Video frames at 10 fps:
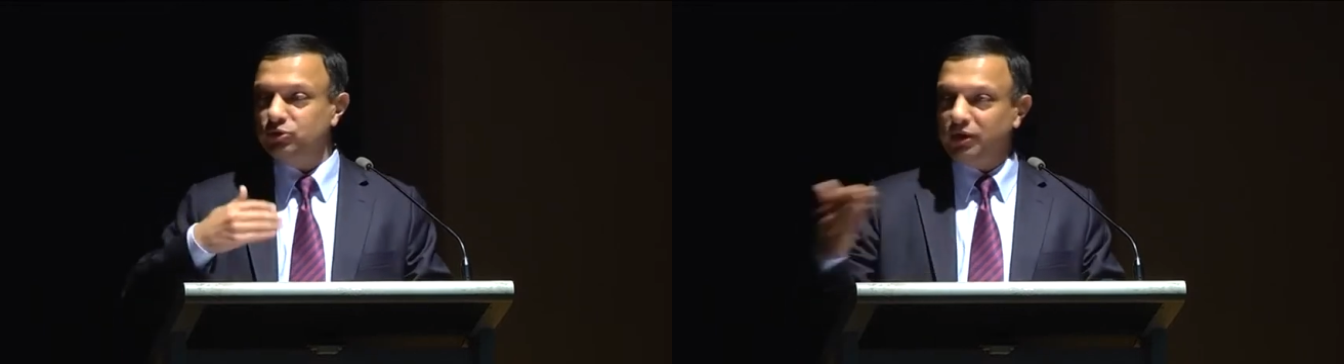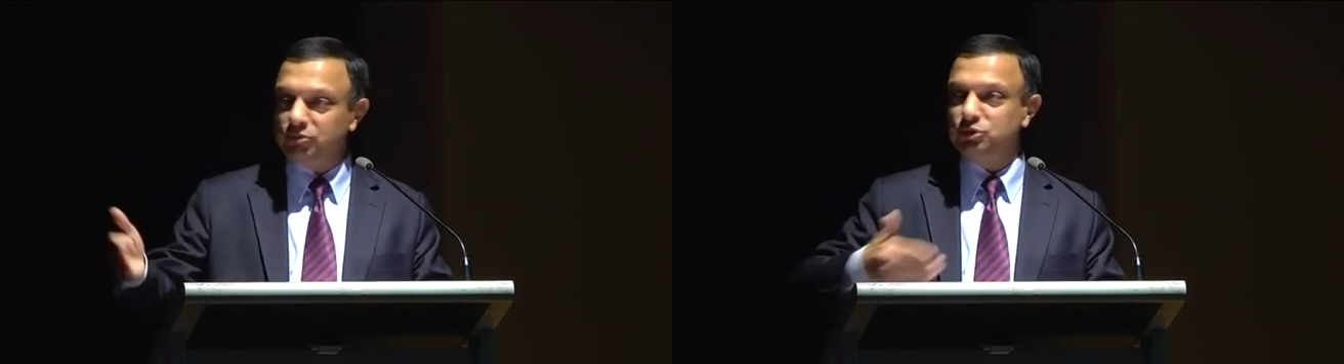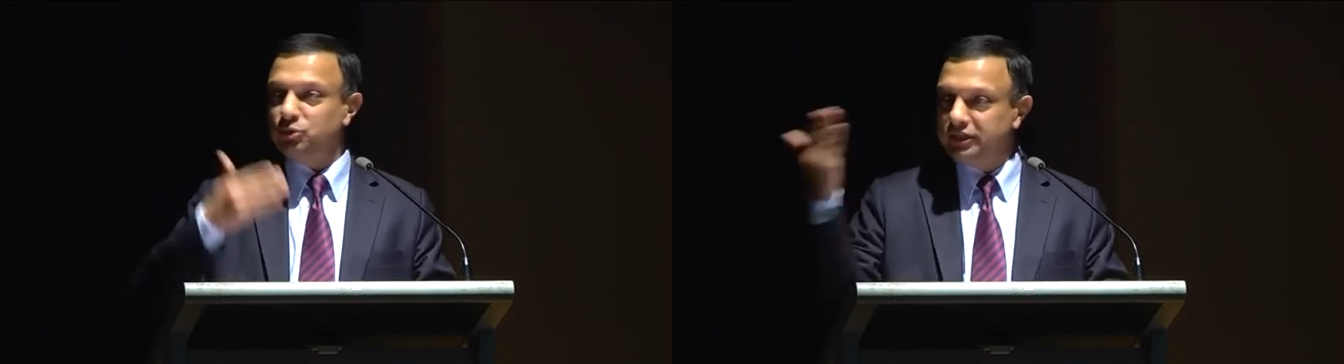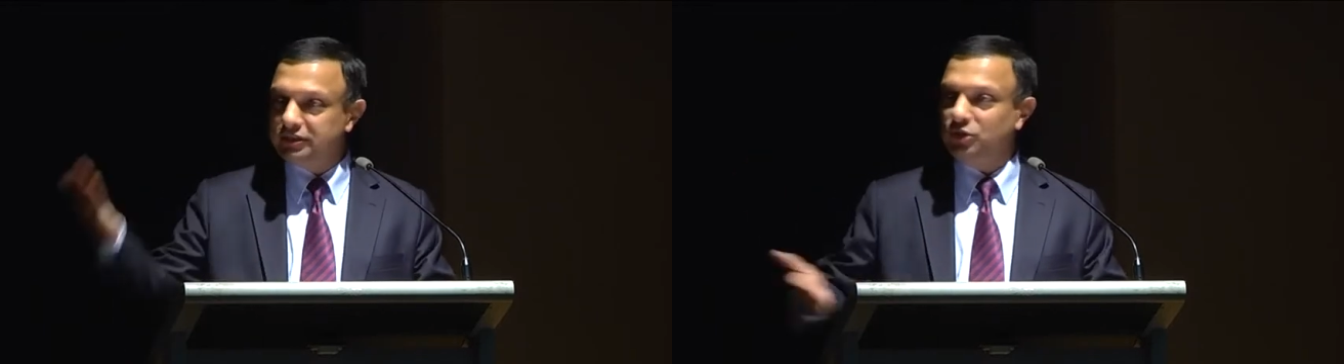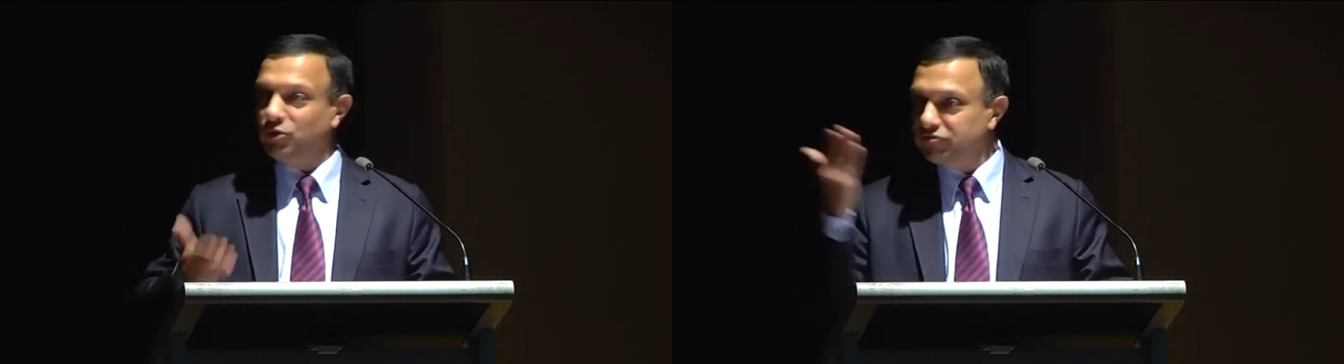so I was
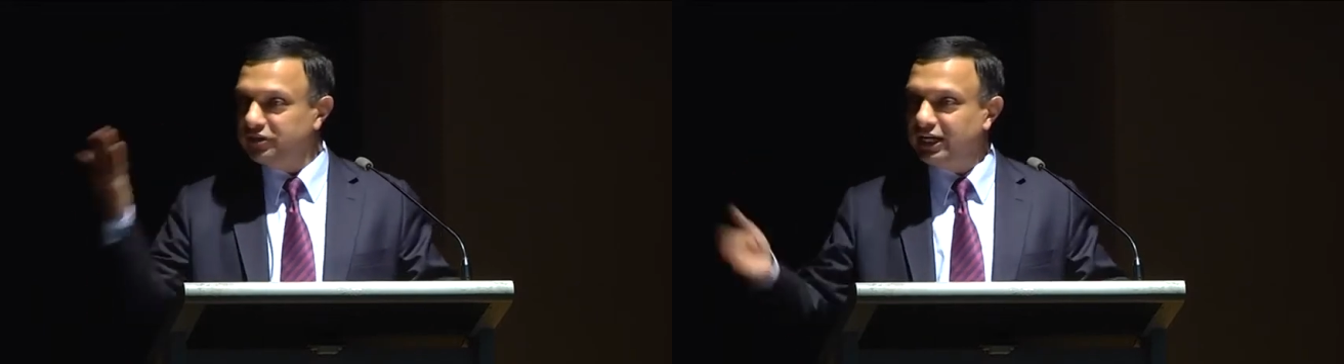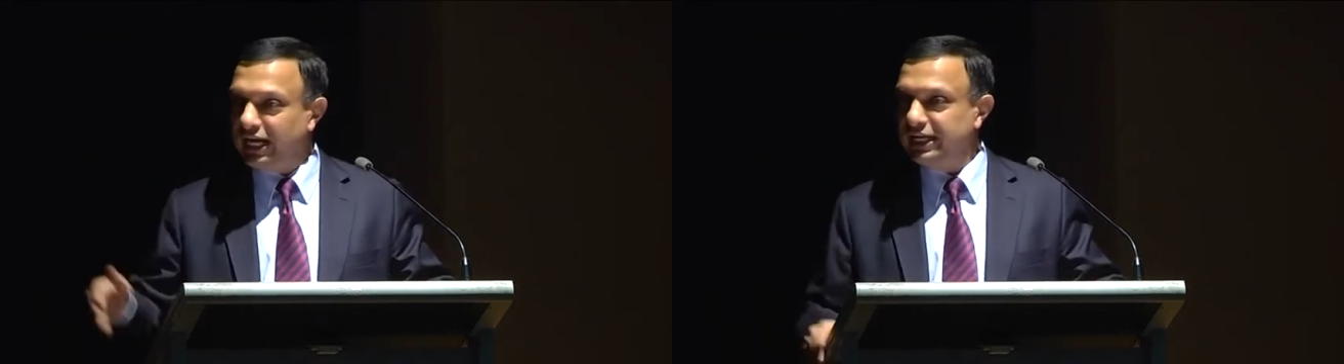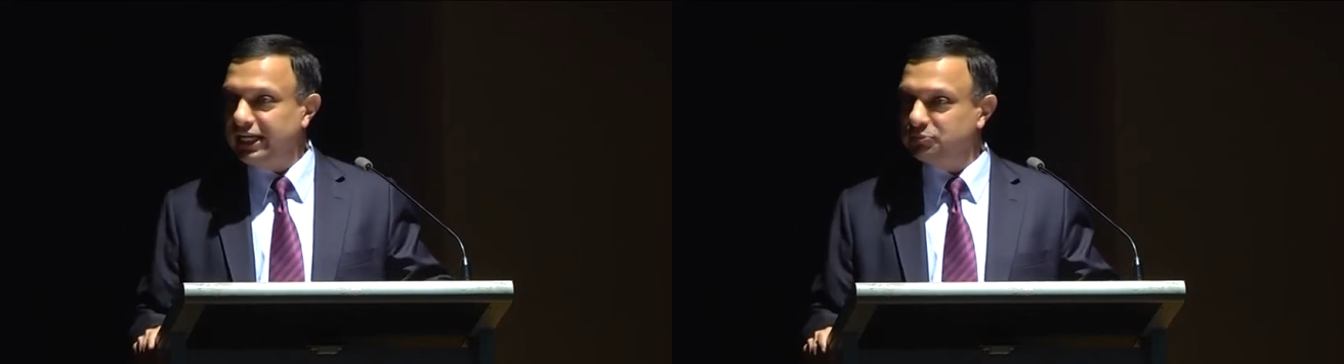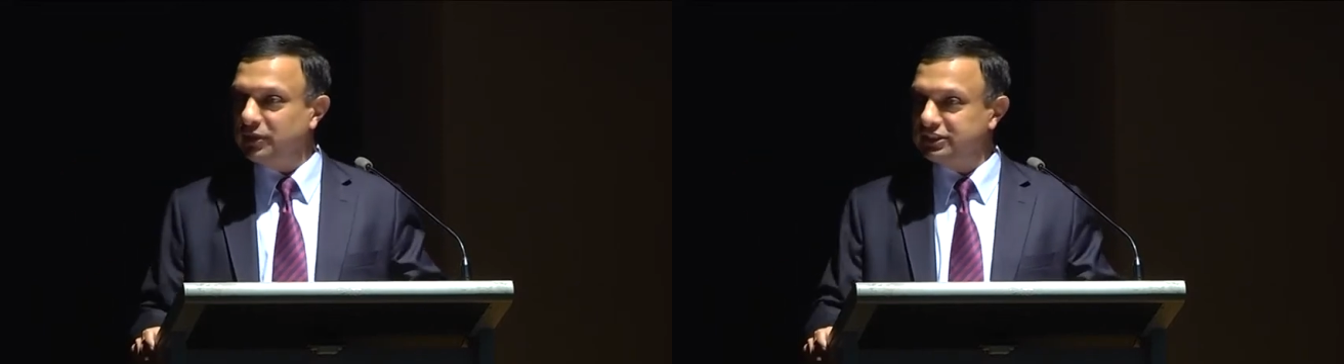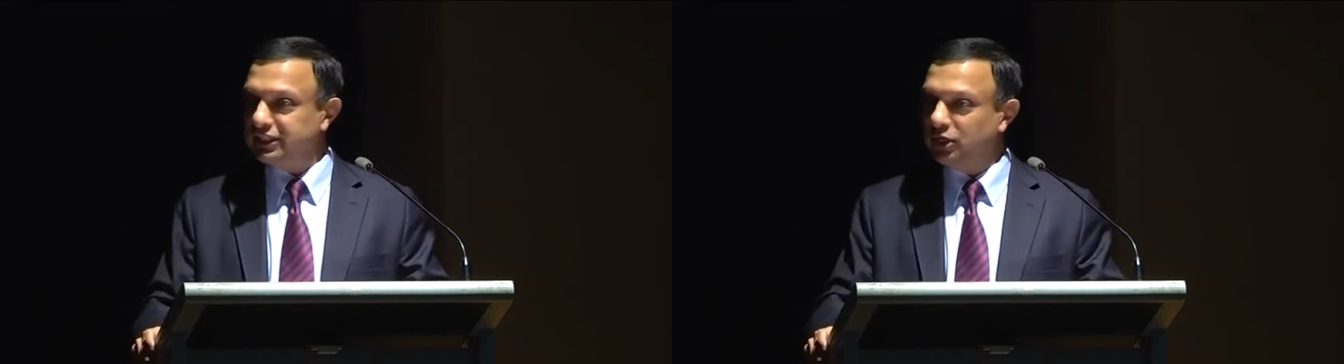doing you know free riding as
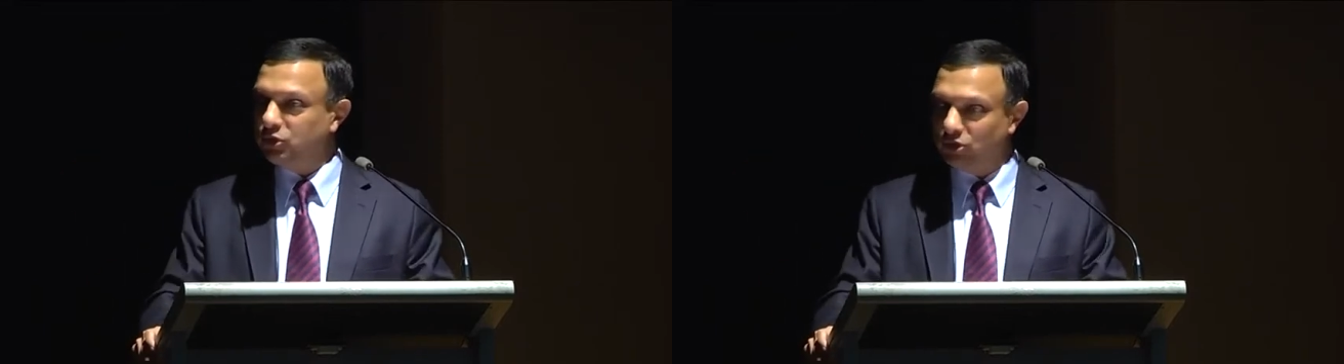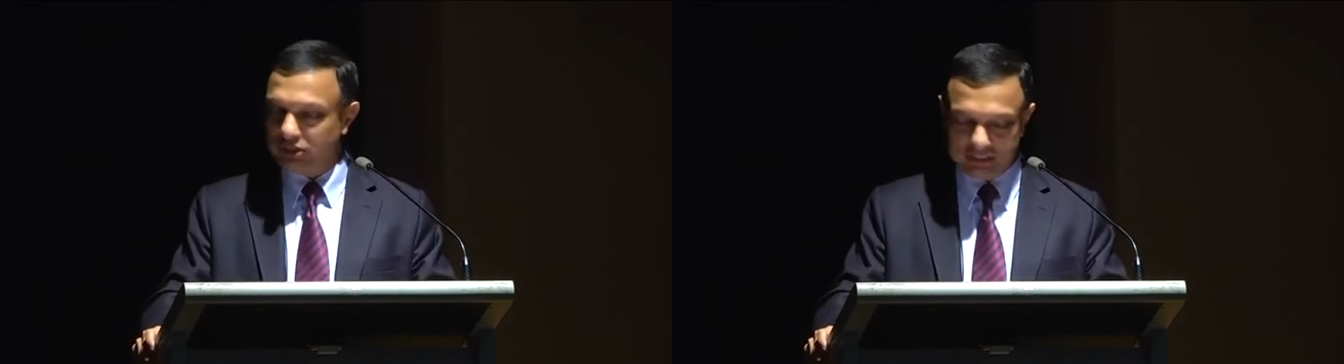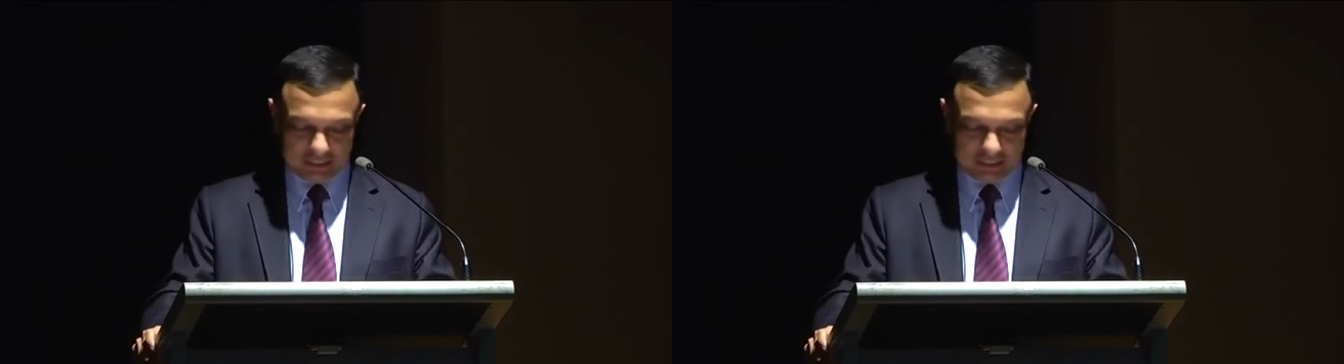much as I could.